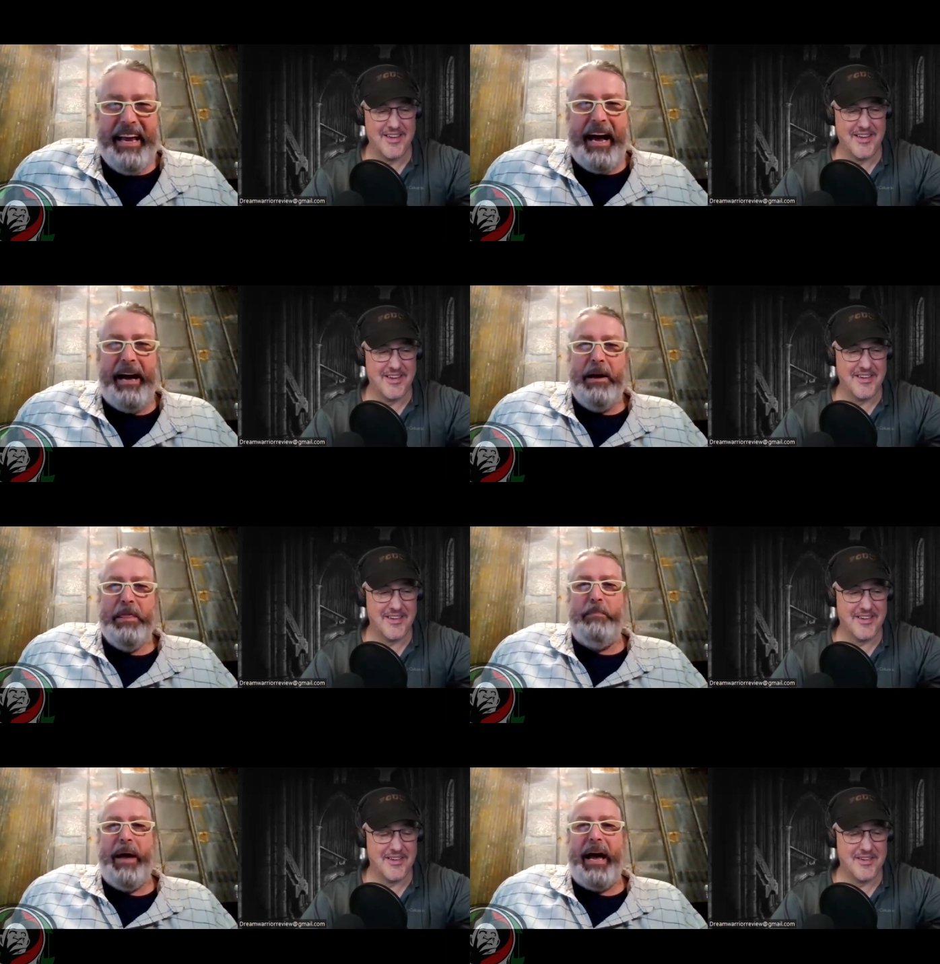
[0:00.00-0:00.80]
Speaker 1: yeah
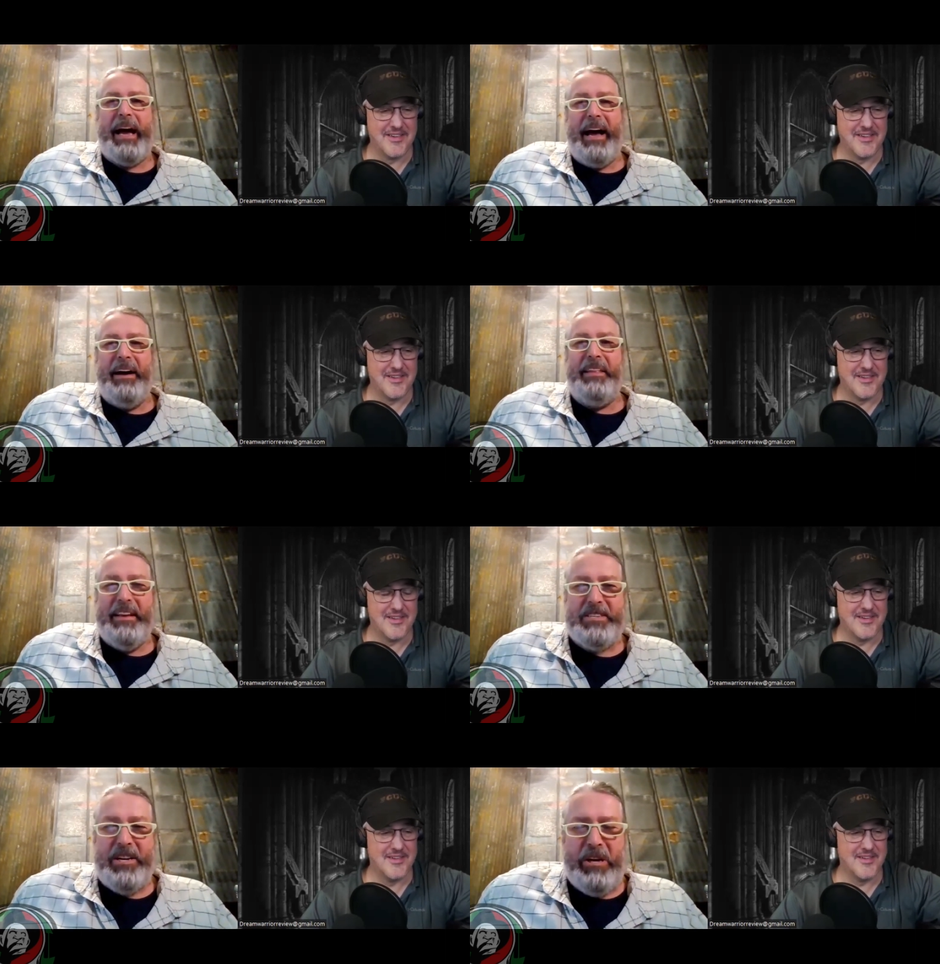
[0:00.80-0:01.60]
the bad guy on
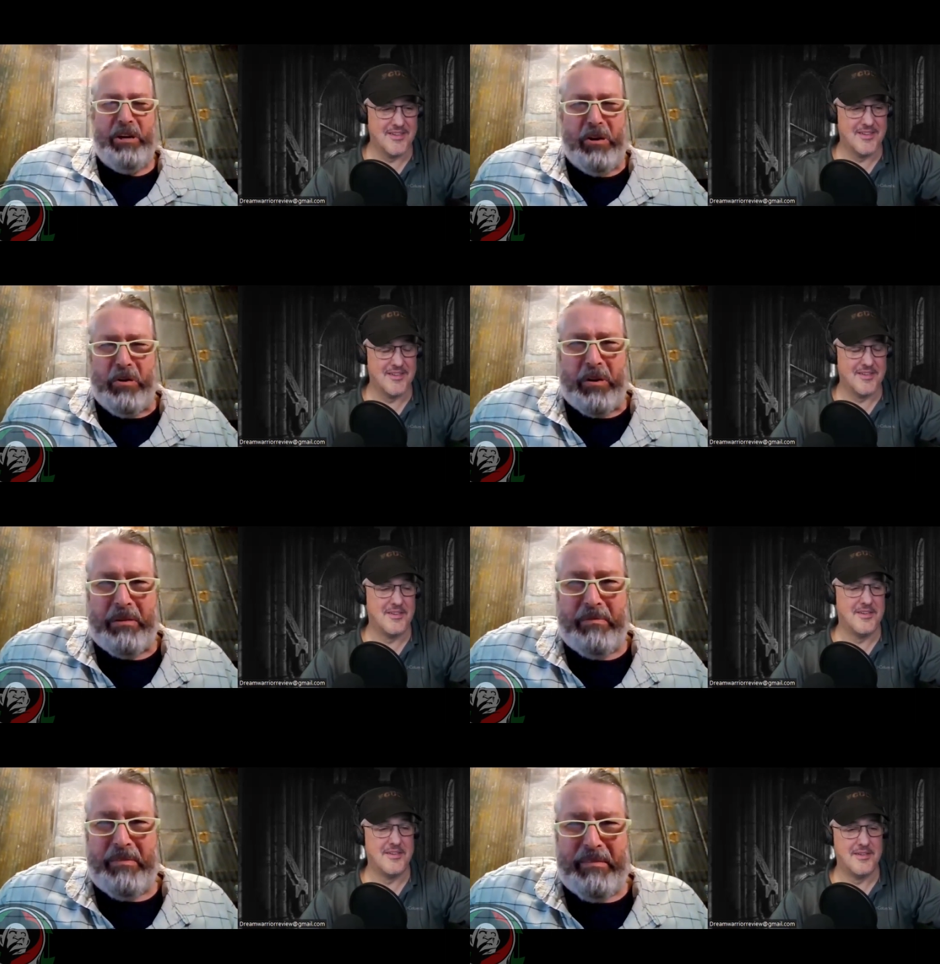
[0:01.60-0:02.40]
this you know
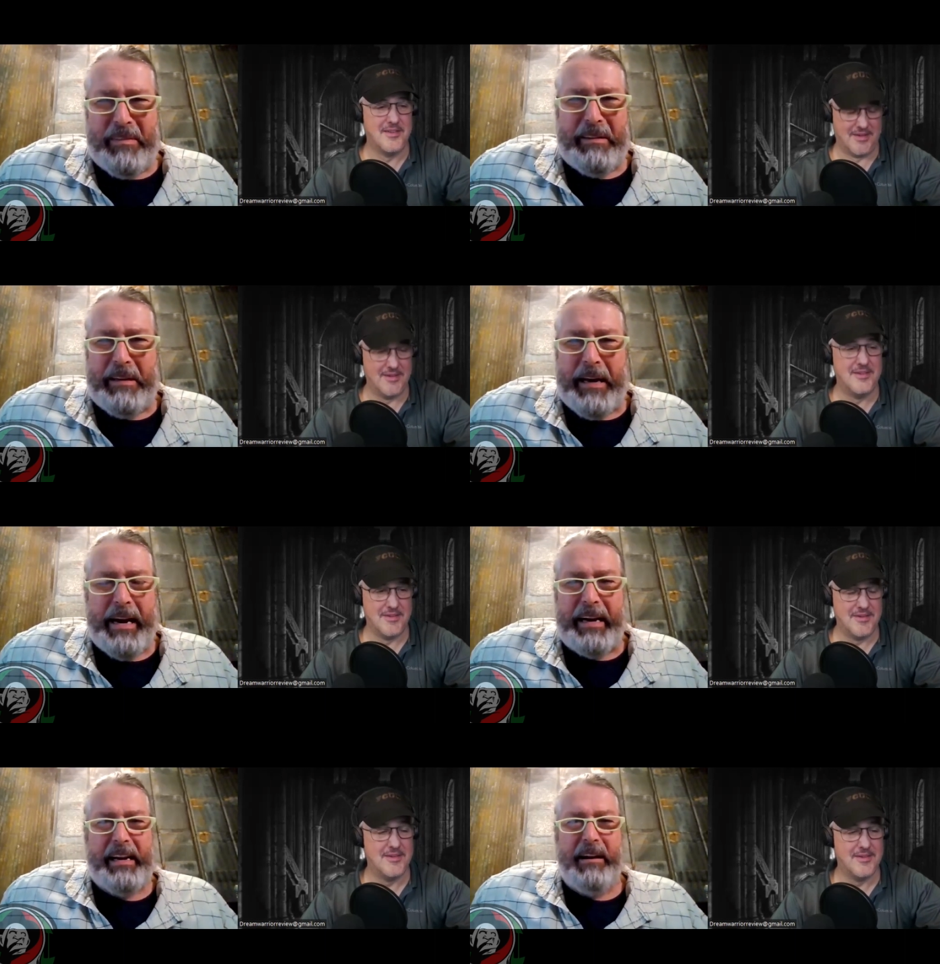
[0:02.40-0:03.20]

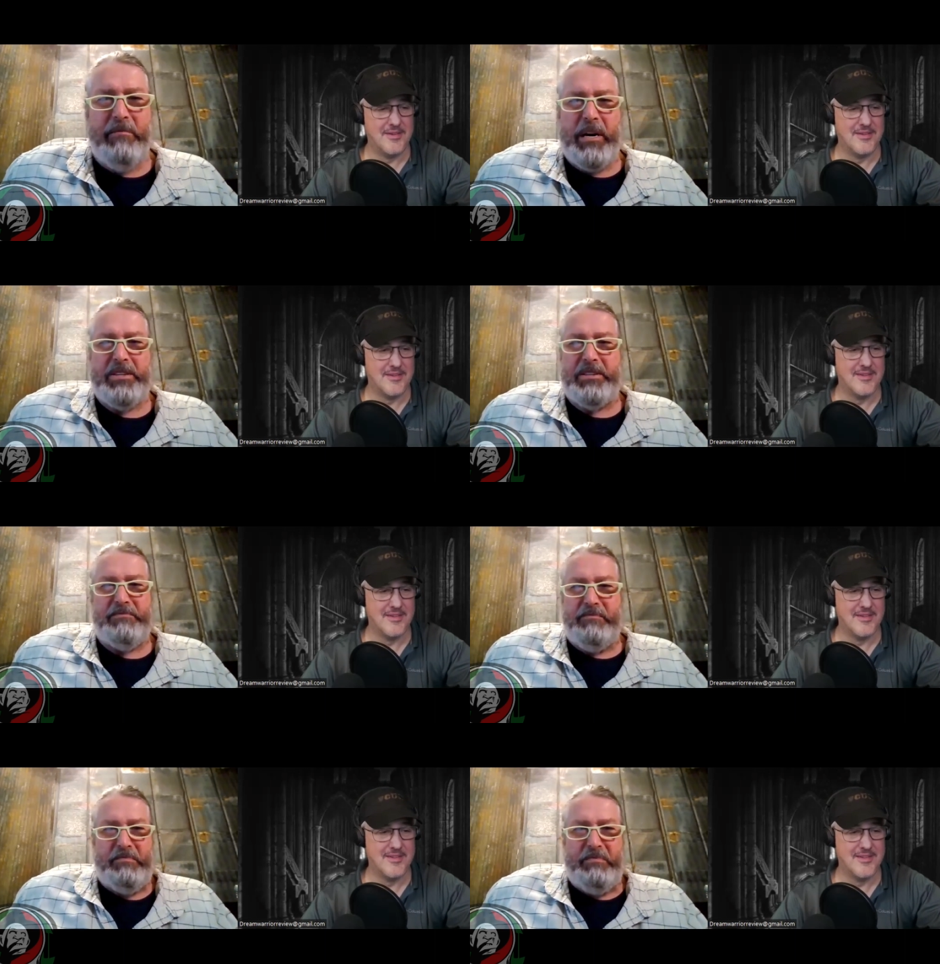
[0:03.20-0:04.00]
kind of give much
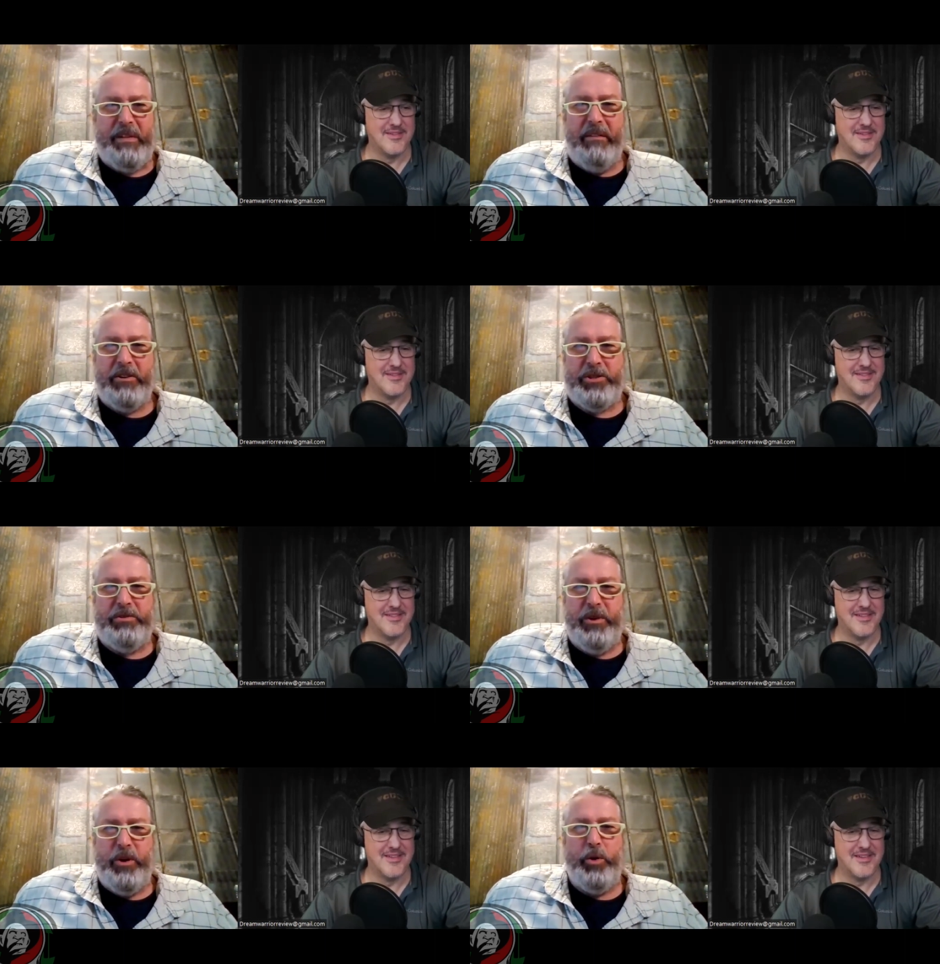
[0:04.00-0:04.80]
of a
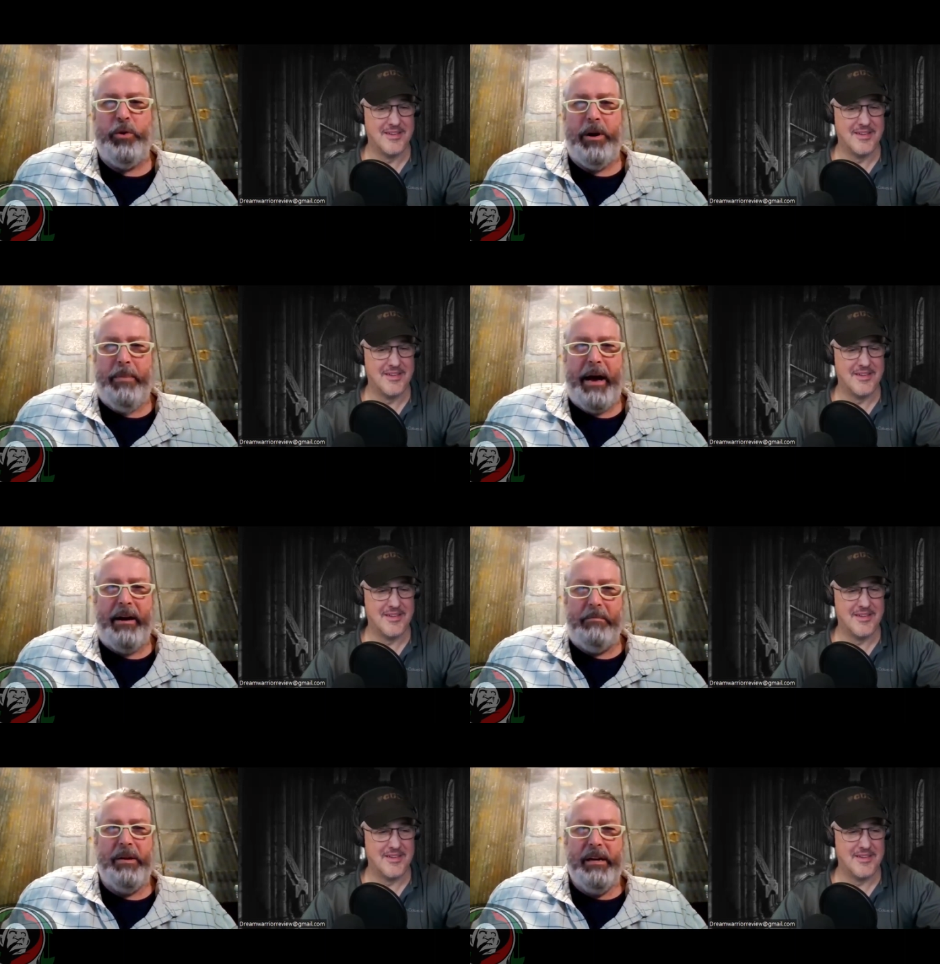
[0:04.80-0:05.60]
hoot
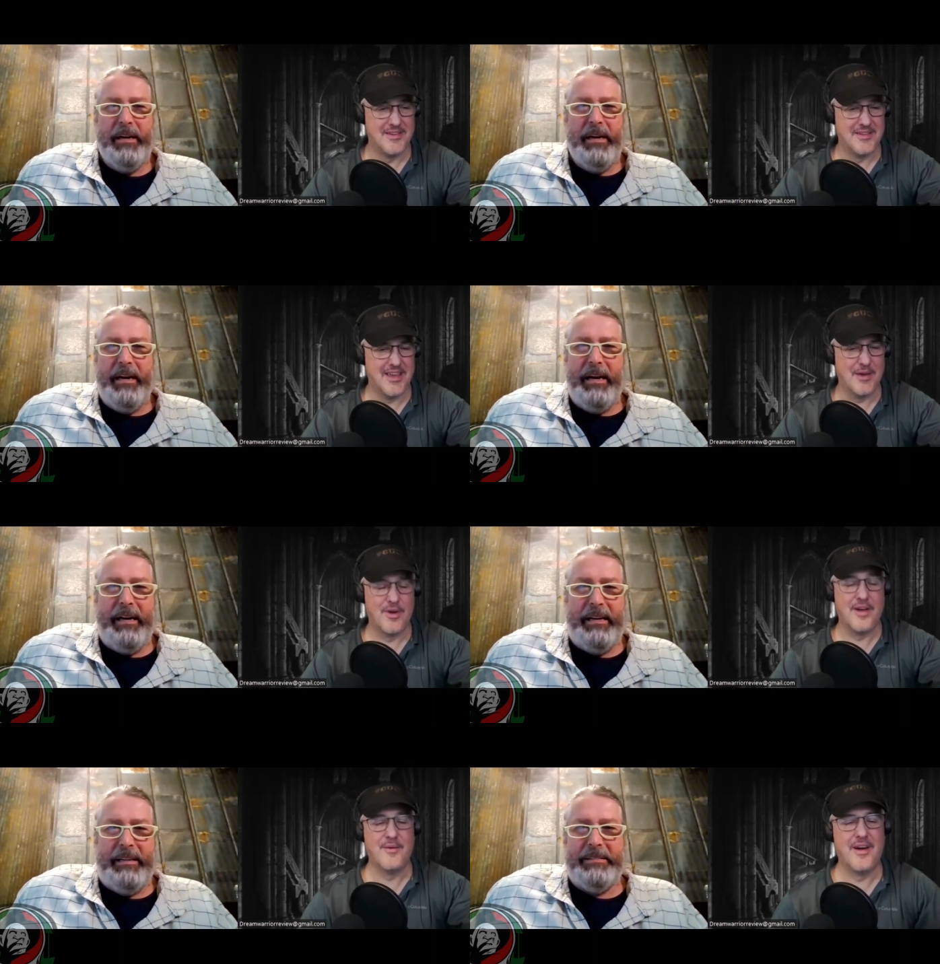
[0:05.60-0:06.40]
about him.
Speaker 2: Yeah,
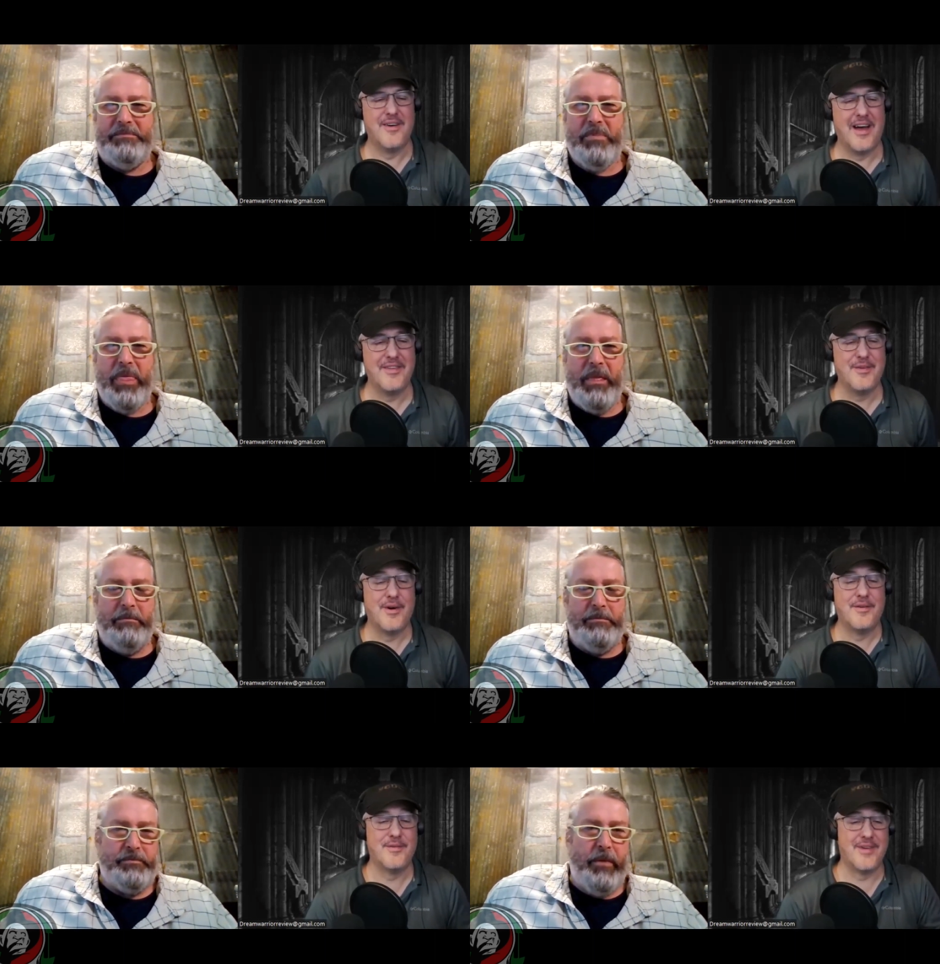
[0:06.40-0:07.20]
well, uh, I thought.
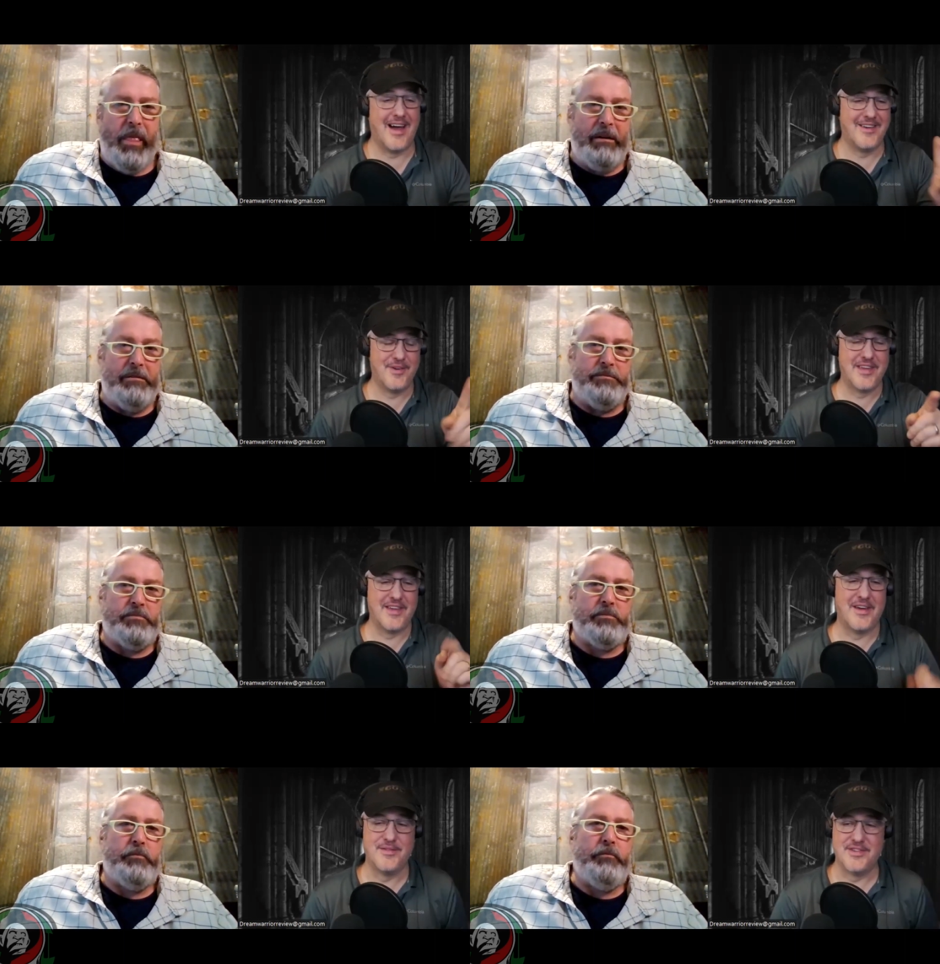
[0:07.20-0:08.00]
Well, I, one thing I thought was